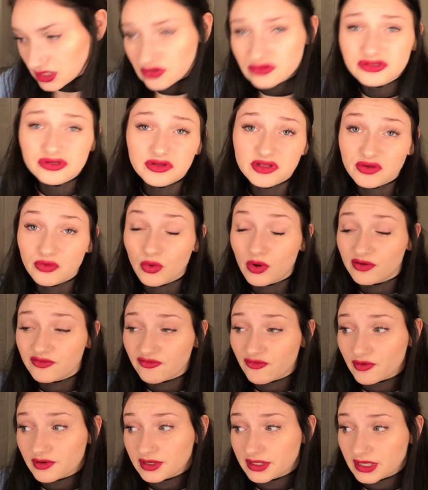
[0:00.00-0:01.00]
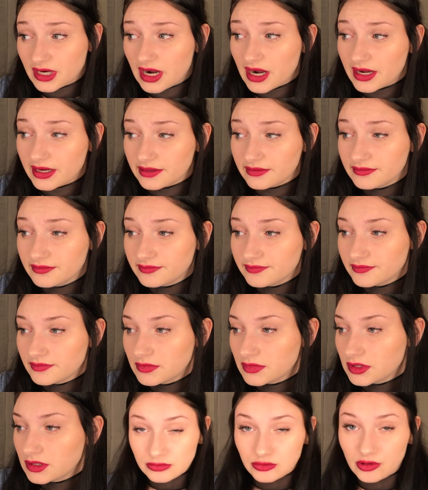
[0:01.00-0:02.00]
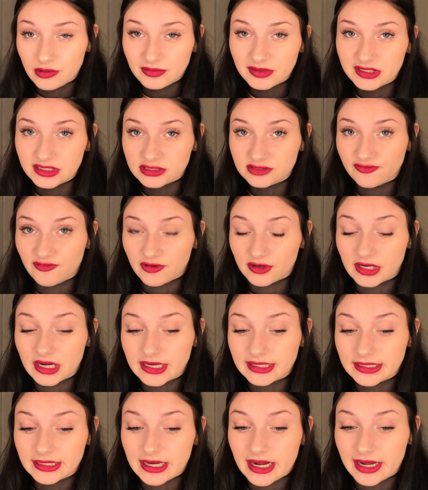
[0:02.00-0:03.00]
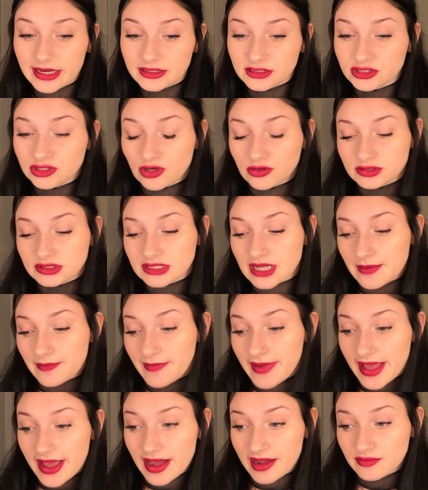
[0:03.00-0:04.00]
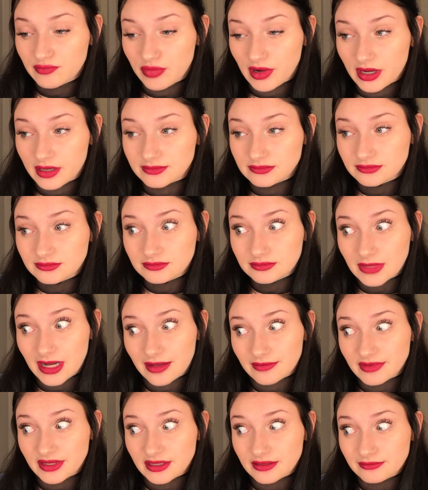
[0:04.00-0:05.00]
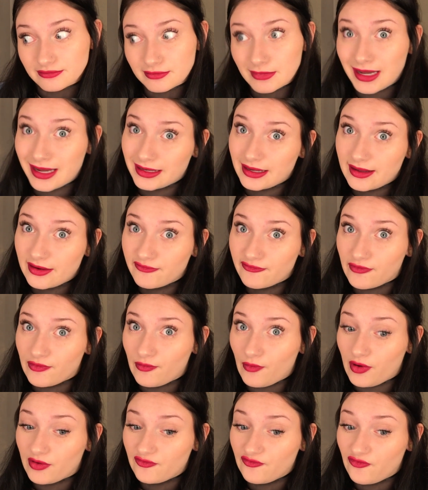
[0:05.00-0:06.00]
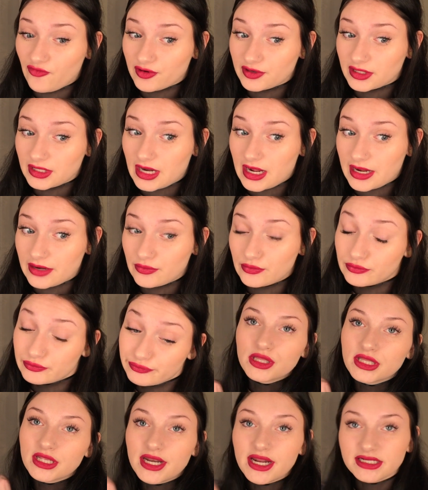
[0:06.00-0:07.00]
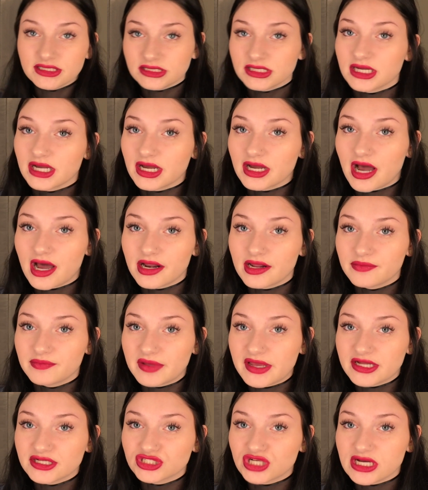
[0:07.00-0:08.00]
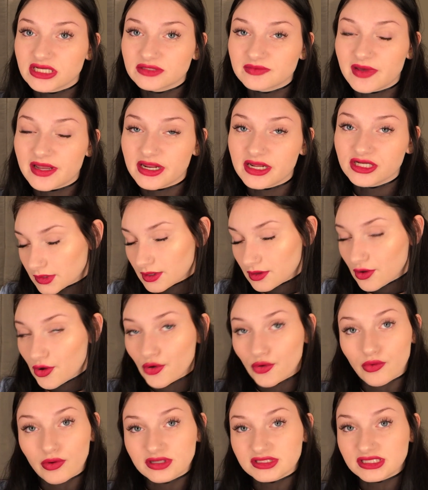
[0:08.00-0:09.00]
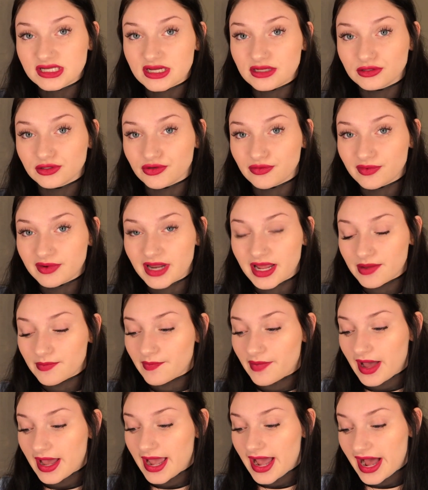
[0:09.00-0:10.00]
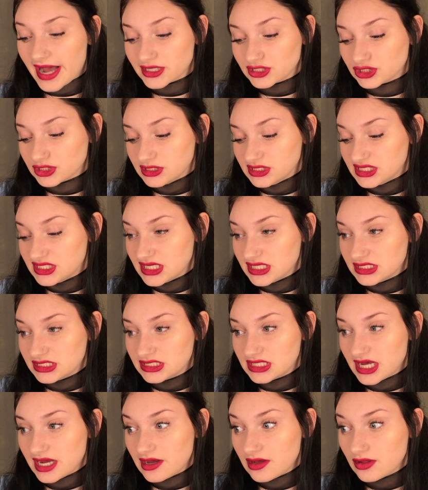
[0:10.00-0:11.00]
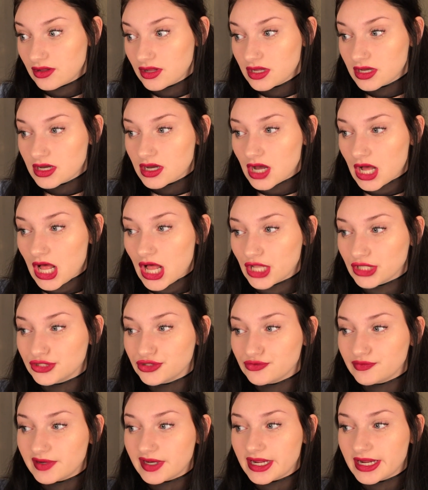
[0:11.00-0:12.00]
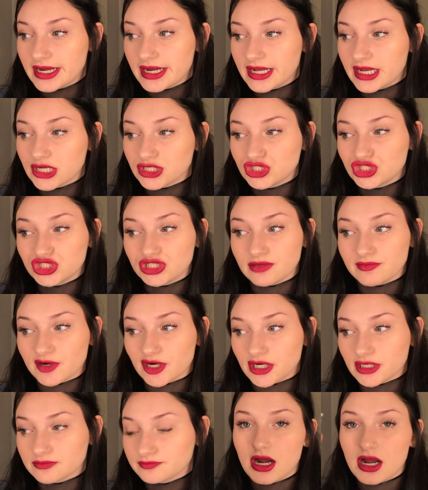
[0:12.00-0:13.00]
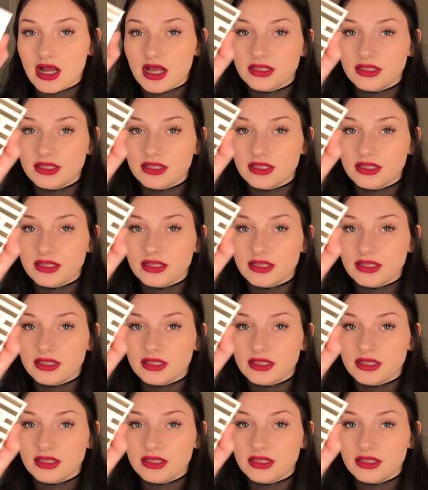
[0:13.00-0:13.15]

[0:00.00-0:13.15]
That was only $149. Normally it's $4.99, so it's not bad, but I mean, I got it for $149. The next thing I got at BH Cosmetics was the Illuminate by Ashley Tisdale Illuminating Shimmer.